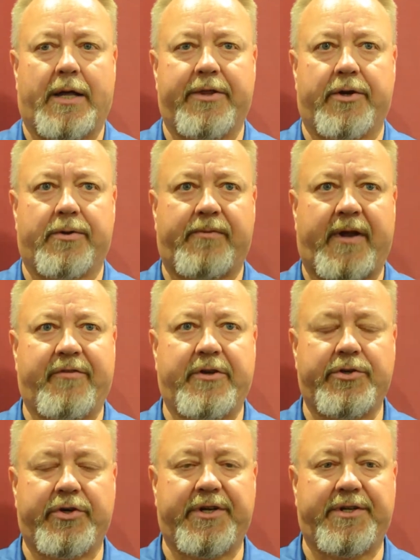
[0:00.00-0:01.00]
They're heavy
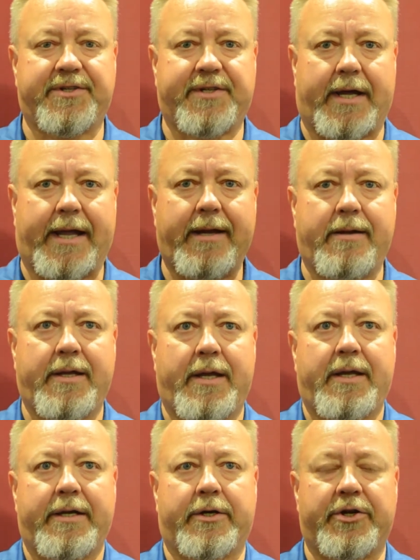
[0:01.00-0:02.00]
duty design,
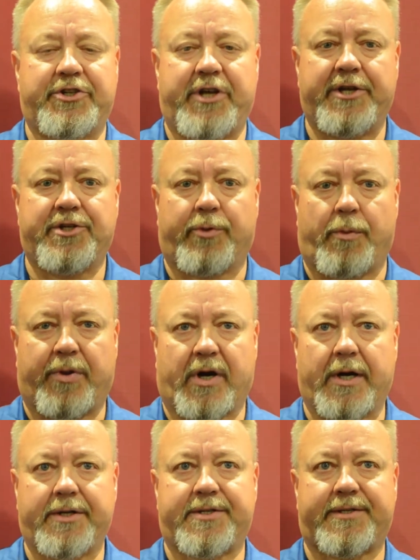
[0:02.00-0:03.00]
interchangeable
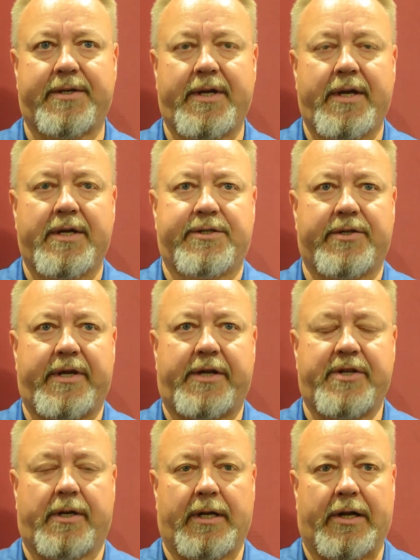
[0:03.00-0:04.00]
parts, so that
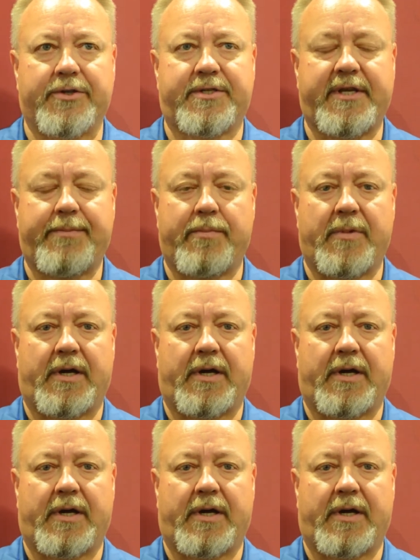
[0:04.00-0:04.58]
it allows the